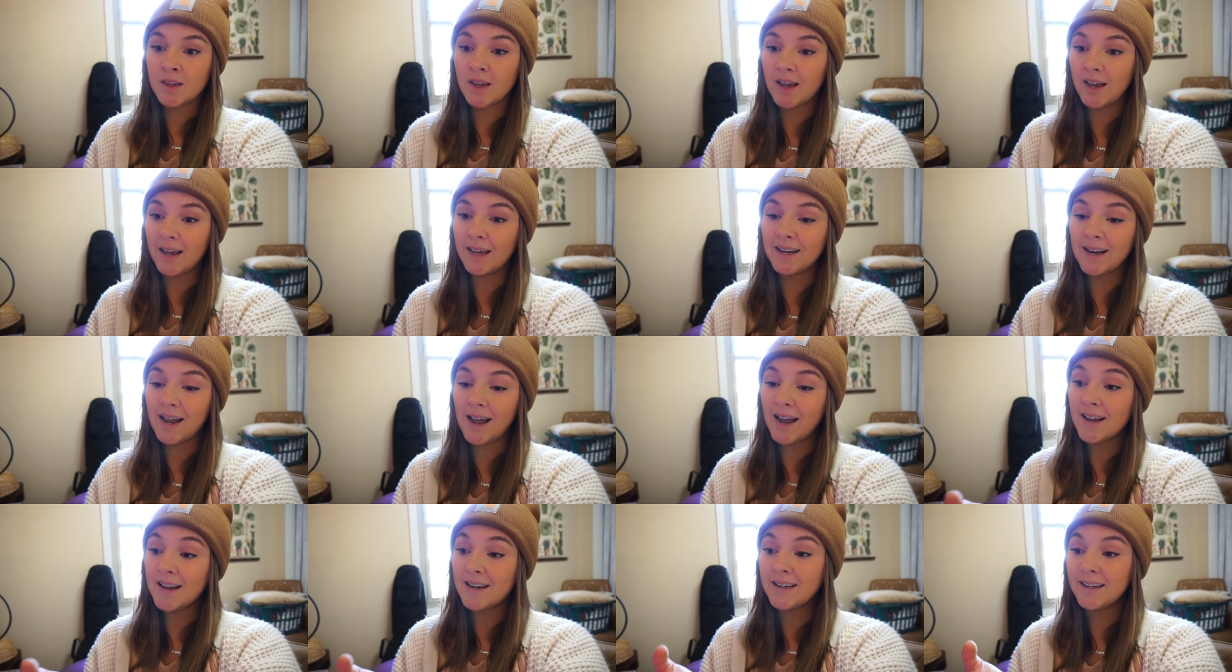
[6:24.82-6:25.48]

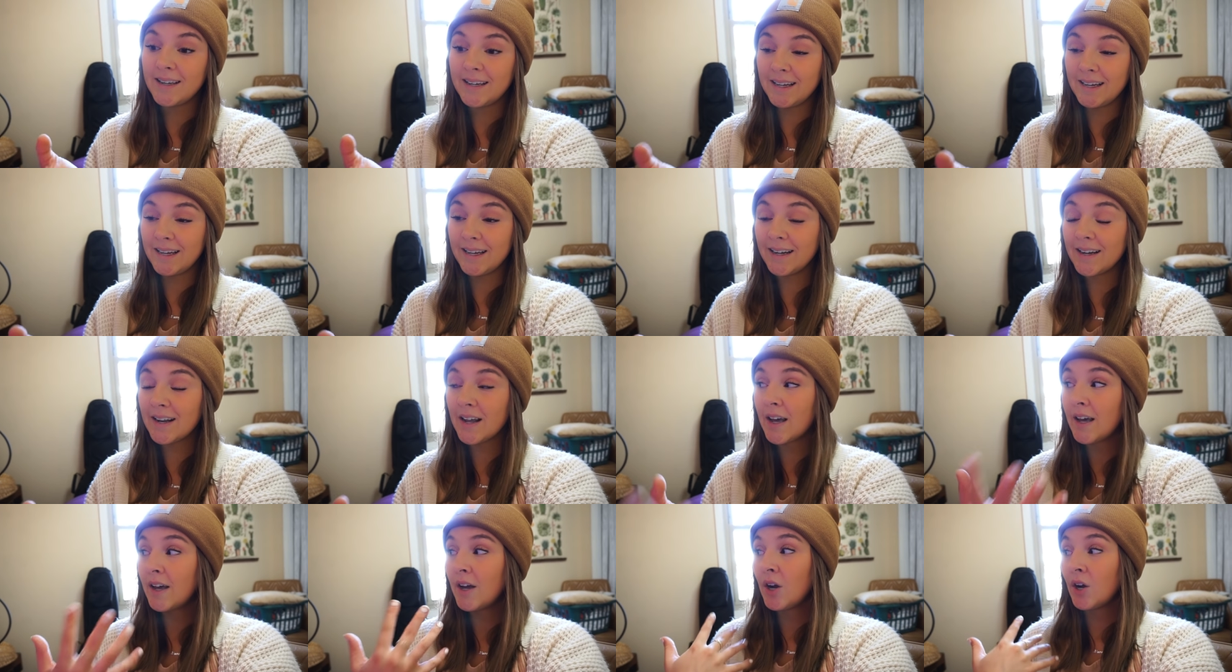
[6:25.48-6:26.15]
and I
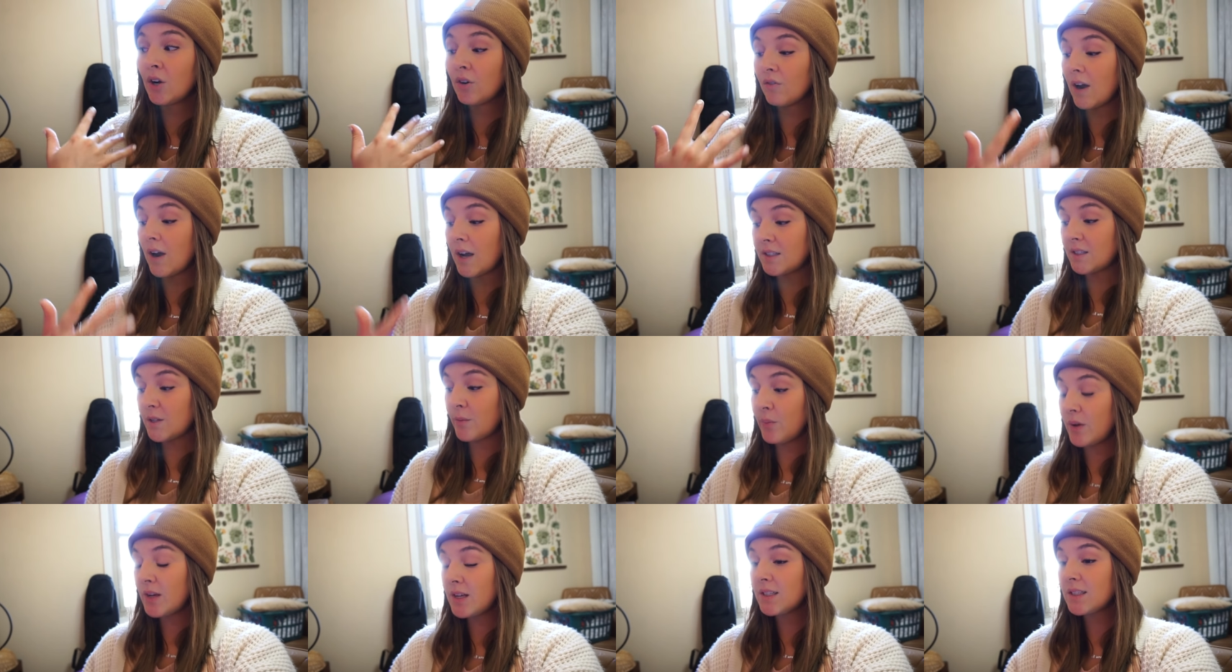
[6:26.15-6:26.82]
need
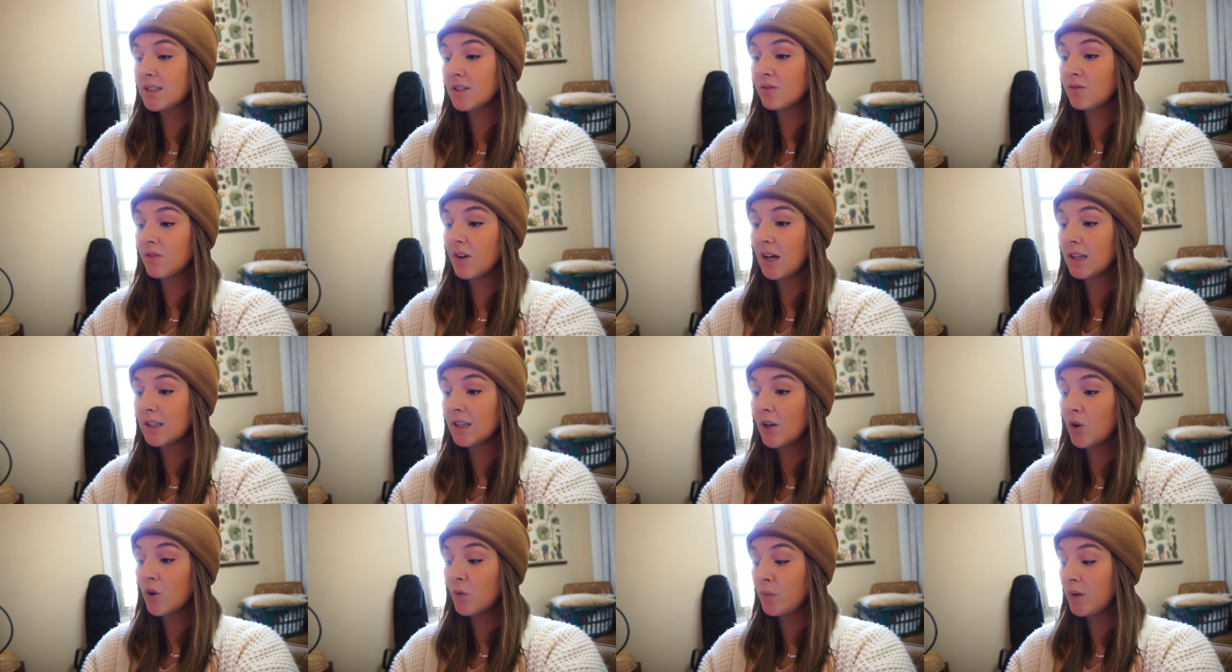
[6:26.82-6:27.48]
recipes to
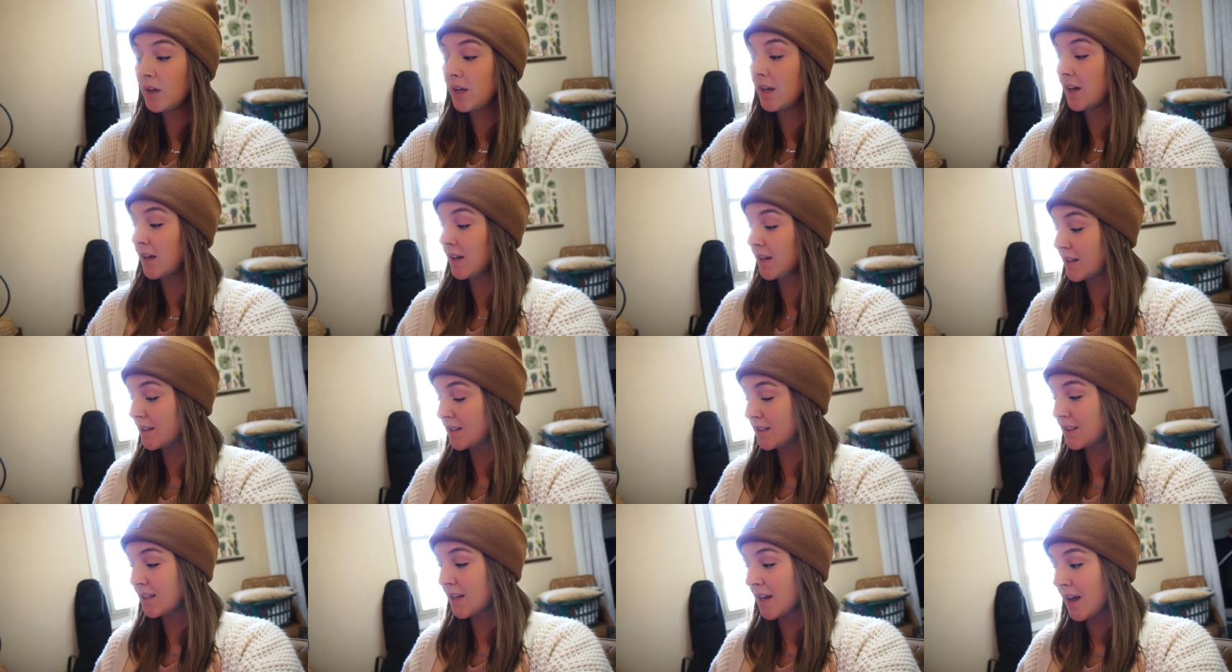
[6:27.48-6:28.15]
follow
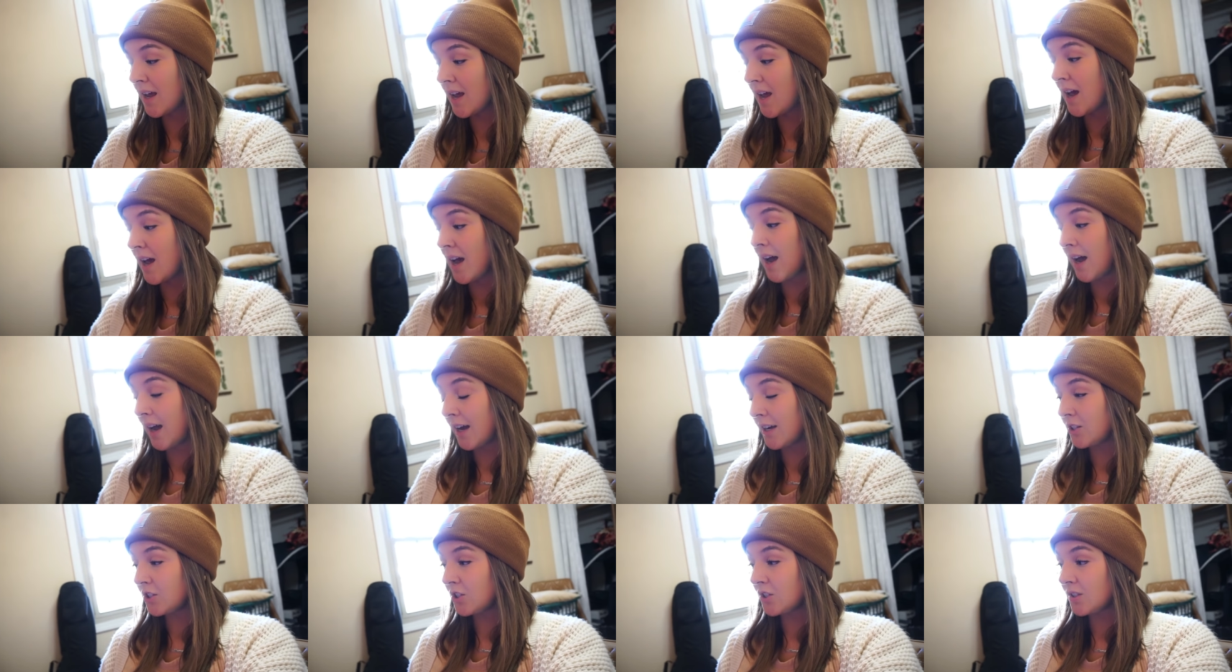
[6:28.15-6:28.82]
because
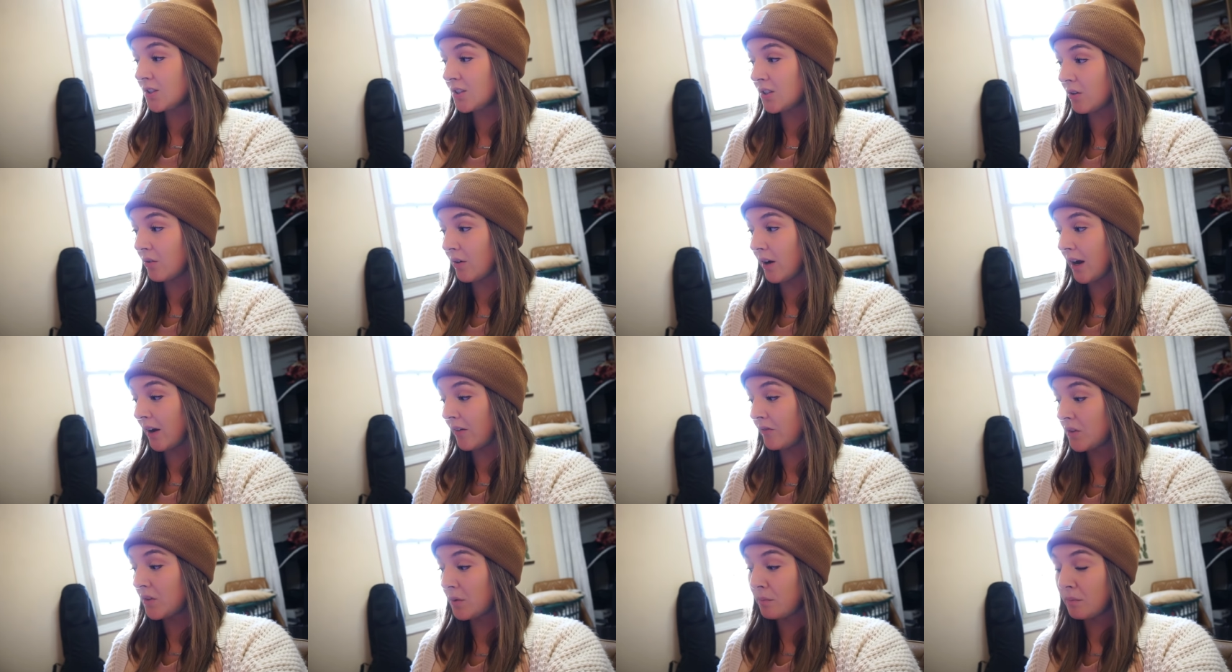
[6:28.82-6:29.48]
I just don't
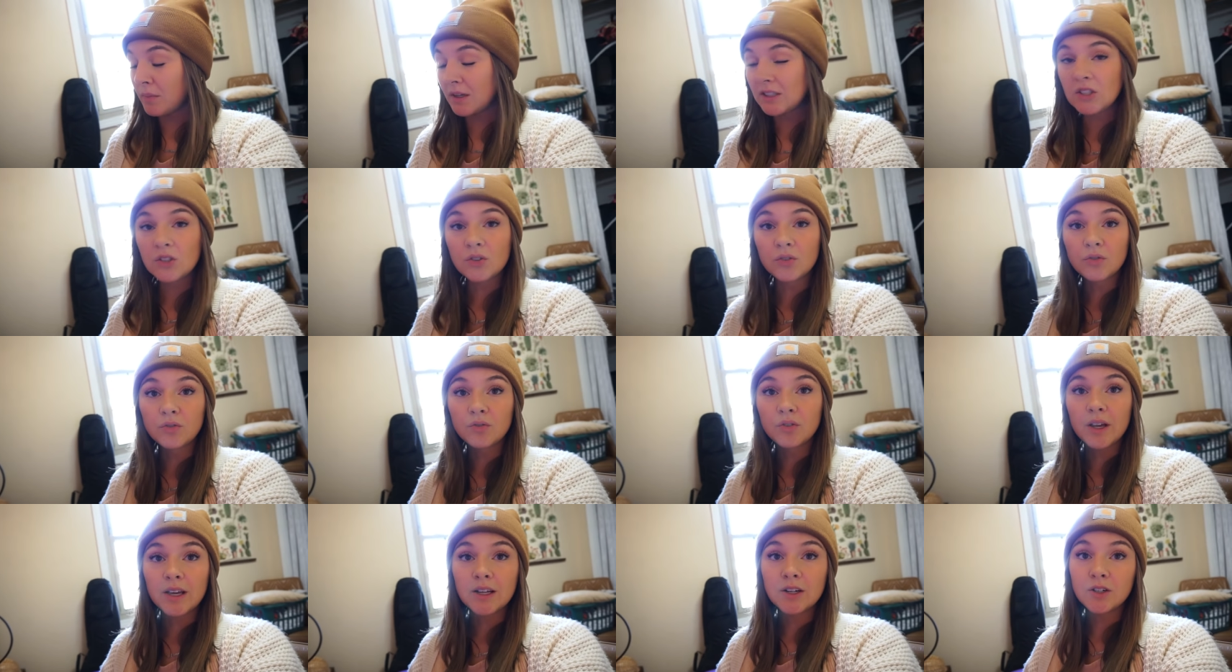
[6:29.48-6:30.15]
have the
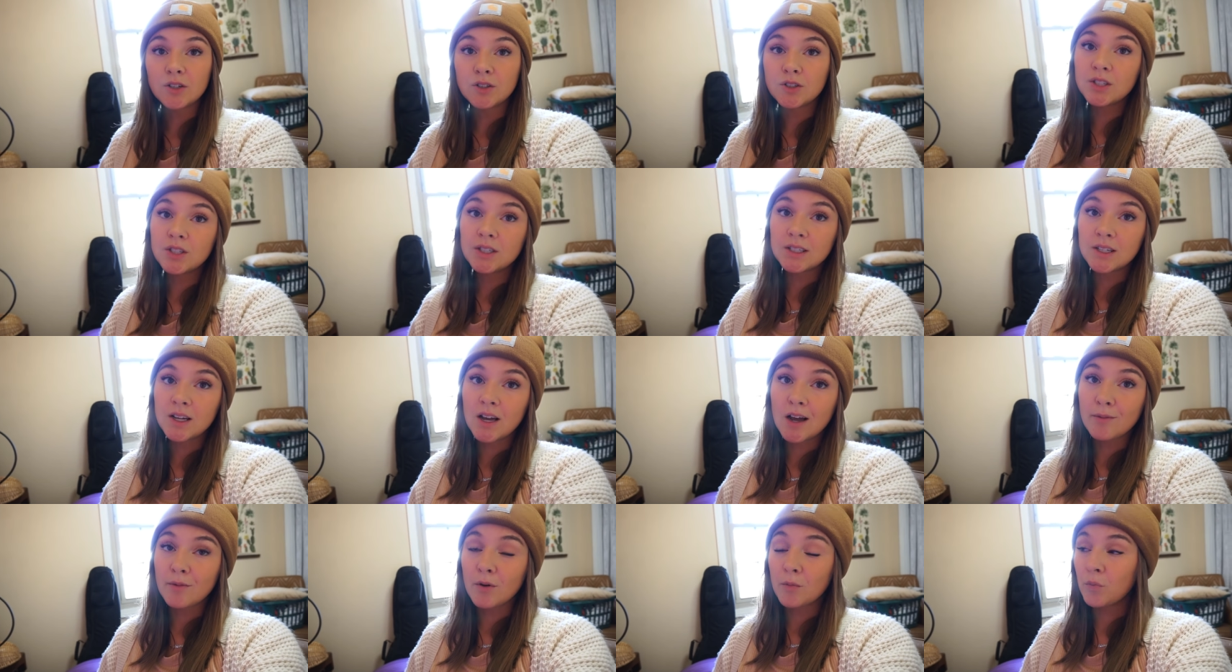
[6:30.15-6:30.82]
mental energy to
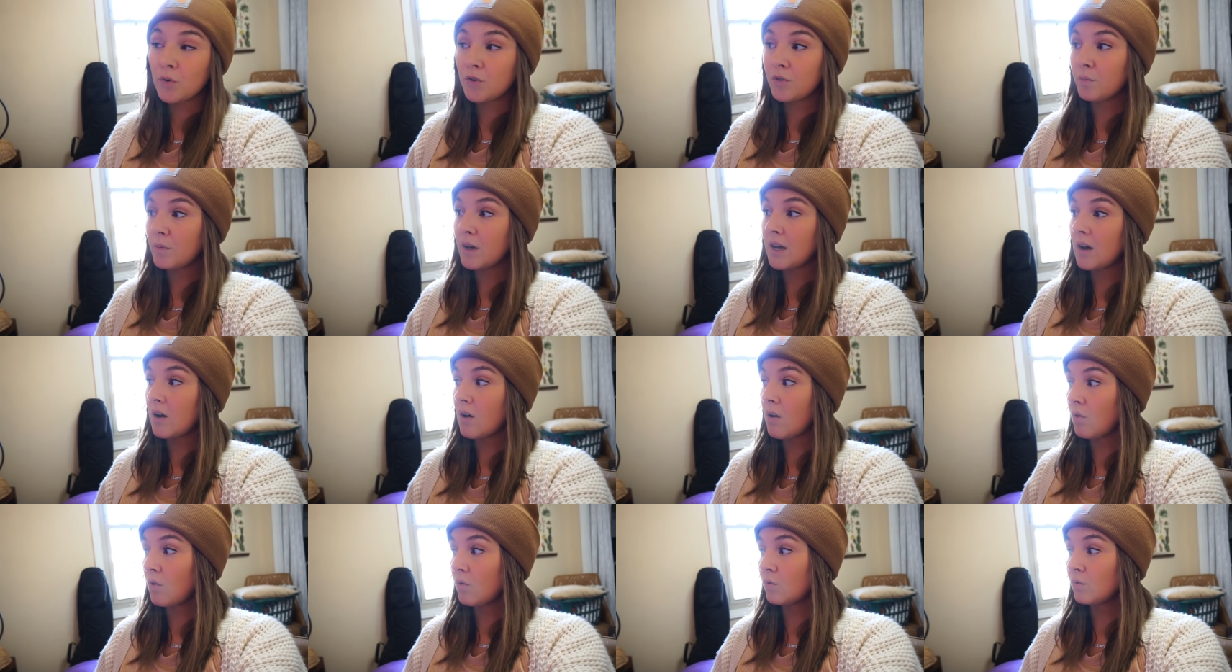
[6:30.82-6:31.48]
come up with my
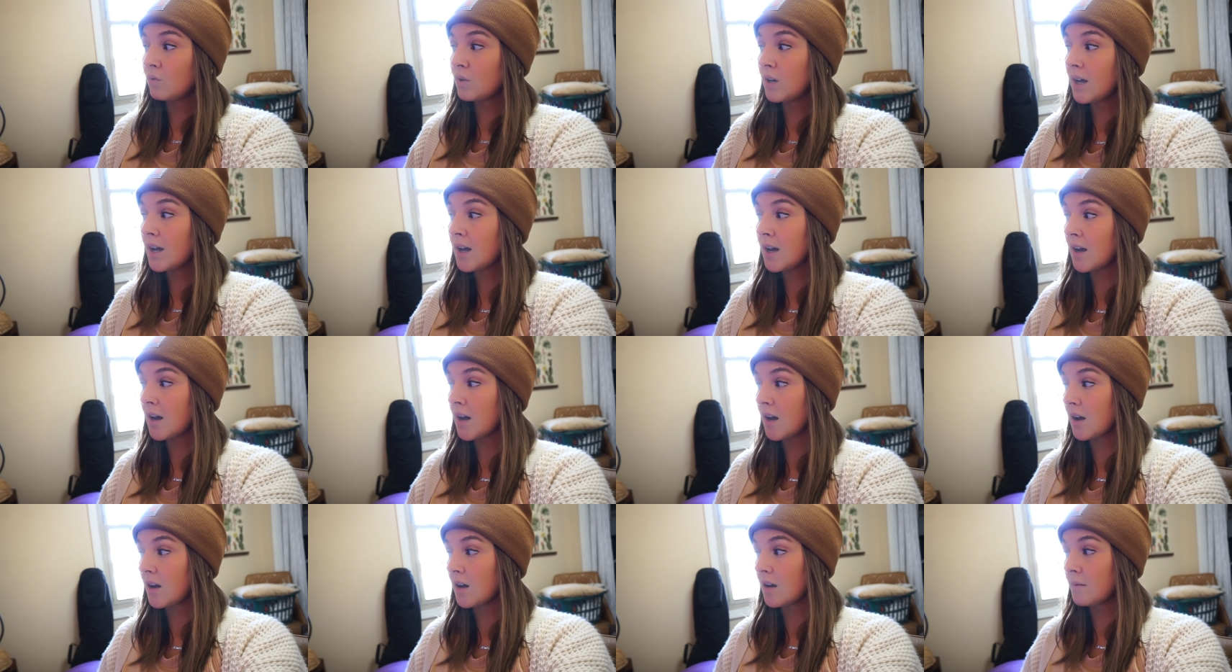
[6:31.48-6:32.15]
own
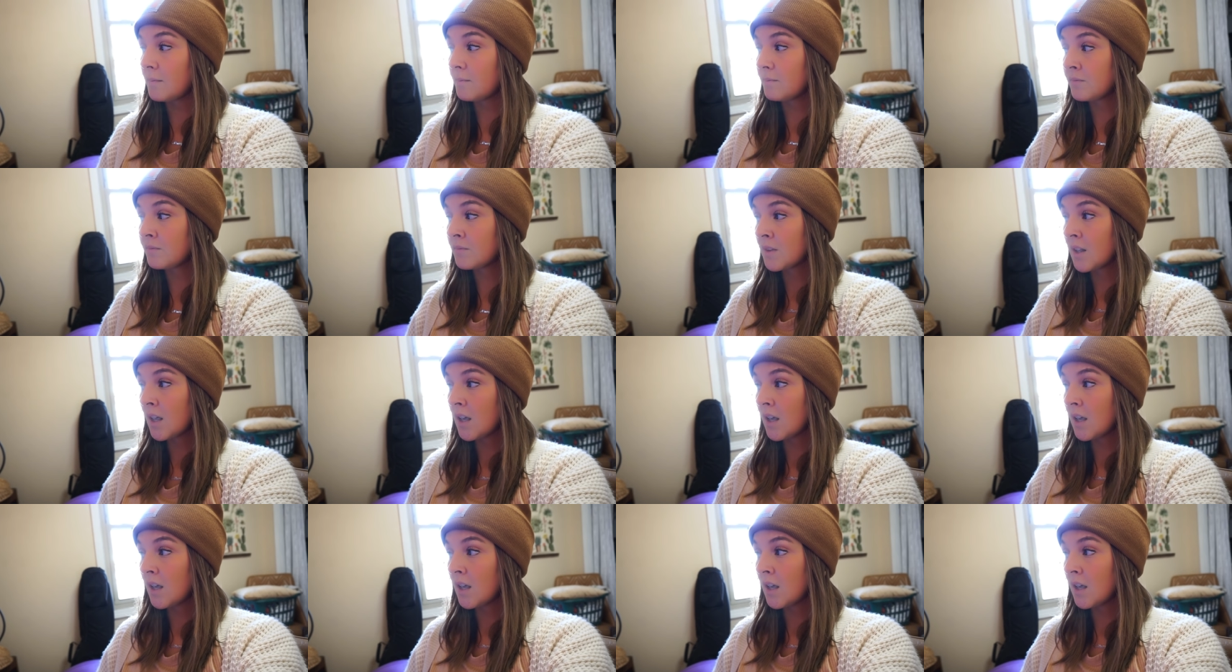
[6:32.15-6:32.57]
um,